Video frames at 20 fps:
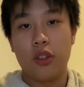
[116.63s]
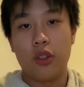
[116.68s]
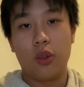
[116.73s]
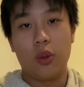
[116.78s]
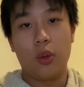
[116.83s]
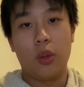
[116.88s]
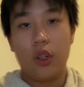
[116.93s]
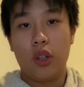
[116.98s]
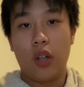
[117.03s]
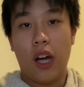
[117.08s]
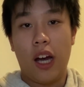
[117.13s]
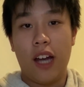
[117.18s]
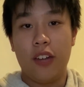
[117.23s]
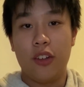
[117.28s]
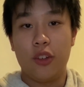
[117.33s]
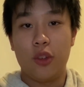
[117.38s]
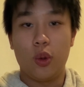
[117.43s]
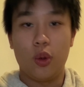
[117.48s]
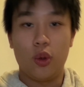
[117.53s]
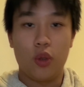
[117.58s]
So your high
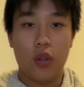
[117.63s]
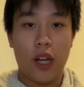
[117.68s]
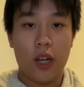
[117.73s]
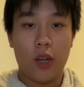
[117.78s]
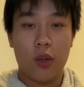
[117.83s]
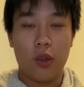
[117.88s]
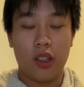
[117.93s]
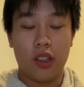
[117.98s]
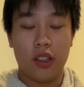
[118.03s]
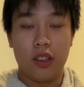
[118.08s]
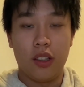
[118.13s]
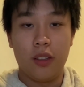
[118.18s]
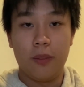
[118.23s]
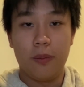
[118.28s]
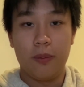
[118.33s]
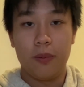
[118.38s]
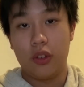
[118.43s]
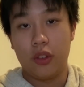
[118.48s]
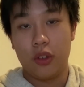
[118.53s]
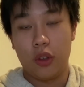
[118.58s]
school track record,
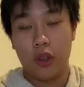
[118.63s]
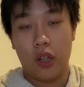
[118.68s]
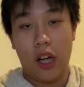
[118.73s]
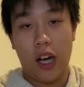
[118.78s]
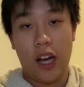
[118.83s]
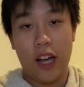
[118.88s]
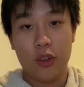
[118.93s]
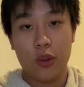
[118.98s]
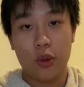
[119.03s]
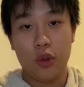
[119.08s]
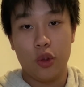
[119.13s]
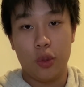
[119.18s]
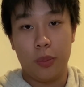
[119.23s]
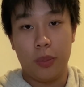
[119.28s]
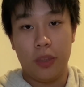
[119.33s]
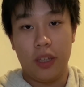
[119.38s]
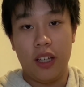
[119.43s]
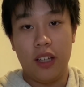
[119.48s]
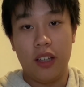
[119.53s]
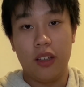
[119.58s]
so your high school
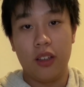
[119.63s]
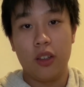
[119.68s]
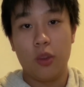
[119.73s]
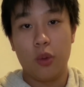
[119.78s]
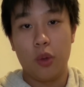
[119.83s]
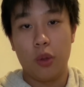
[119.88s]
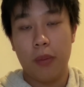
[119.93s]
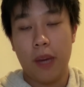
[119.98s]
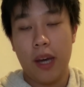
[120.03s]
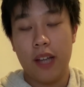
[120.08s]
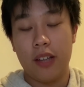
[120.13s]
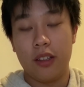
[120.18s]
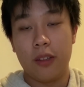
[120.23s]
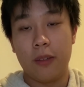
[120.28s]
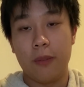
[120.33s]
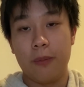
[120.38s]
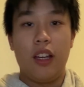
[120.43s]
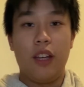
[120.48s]
GPA will matter.